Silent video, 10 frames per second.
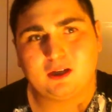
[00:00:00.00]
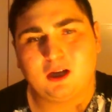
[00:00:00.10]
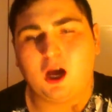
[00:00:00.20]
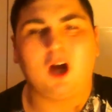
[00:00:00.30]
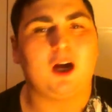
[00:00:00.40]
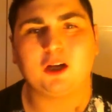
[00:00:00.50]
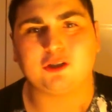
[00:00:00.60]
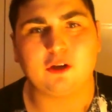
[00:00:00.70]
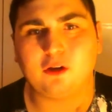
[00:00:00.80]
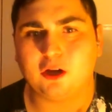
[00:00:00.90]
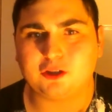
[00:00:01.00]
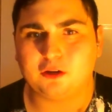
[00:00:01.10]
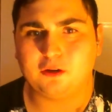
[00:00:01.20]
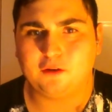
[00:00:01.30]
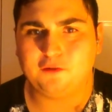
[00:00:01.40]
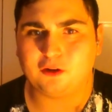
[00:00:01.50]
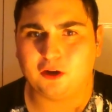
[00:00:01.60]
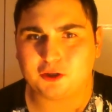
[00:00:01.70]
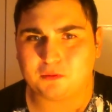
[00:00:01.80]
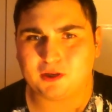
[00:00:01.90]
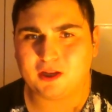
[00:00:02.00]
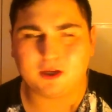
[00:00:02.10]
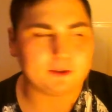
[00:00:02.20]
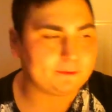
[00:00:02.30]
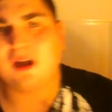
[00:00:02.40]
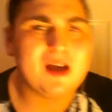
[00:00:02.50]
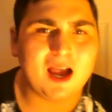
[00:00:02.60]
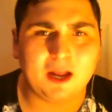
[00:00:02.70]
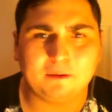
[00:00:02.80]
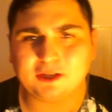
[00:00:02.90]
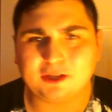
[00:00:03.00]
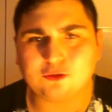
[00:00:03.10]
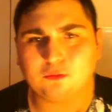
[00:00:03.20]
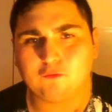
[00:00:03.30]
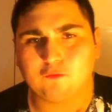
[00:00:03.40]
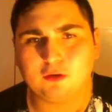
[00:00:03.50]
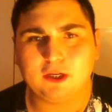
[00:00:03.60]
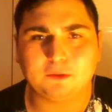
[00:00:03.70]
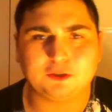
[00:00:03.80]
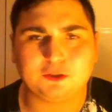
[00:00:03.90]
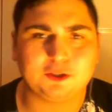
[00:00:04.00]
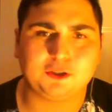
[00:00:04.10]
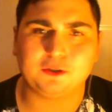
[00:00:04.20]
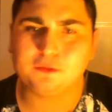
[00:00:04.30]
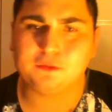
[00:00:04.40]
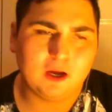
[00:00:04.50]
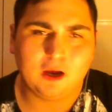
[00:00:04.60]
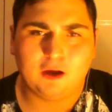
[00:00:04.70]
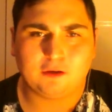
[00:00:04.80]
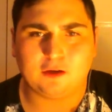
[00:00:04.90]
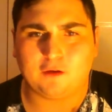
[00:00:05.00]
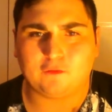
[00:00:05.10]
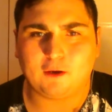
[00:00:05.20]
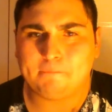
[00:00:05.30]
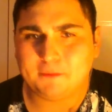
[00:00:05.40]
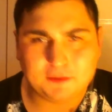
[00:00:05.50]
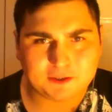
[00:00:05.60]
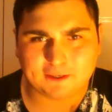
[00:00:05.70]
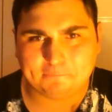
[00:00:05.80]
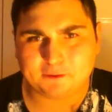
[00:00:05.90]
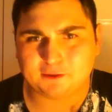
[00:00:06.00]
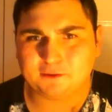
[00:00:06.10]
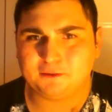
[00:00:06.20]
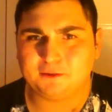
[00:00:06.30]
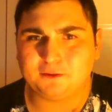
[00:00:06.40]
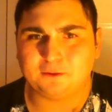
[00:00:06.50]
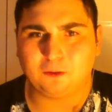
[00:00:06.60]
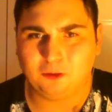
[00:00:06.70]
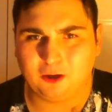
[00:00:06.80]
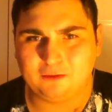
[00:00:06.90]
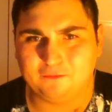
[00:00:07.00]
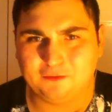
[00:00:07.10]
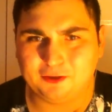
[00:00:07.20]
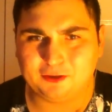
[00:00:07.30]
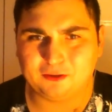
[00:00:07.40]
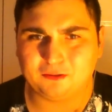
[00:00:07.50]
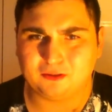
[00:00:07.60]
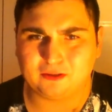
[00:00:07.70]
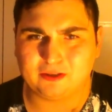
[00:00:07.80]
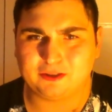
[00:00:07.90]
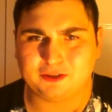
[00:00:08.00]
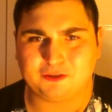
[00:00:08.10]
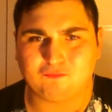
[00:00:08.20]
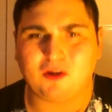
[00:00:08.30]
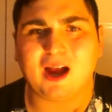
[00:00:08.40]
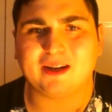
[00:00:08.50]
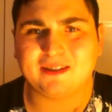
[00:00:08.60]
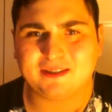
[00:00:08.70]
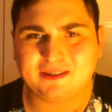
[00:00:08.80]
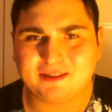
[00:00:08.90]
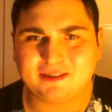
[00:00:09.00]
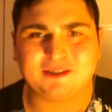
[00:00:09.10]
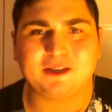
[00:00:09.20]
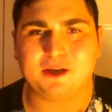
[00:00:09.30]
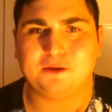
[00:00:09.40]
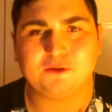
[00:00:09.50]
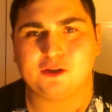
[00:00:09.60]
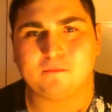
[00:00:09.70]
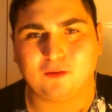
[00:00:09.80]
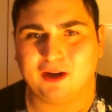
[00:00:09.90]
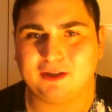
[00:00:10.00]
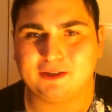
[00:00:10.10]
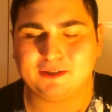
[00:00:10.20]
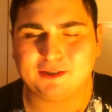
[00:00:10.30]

I don't I don't know if you guys want that. Anyway, that's all I've really wanted to cover up in this episode or like video or like just rant. This is a YouTube rant.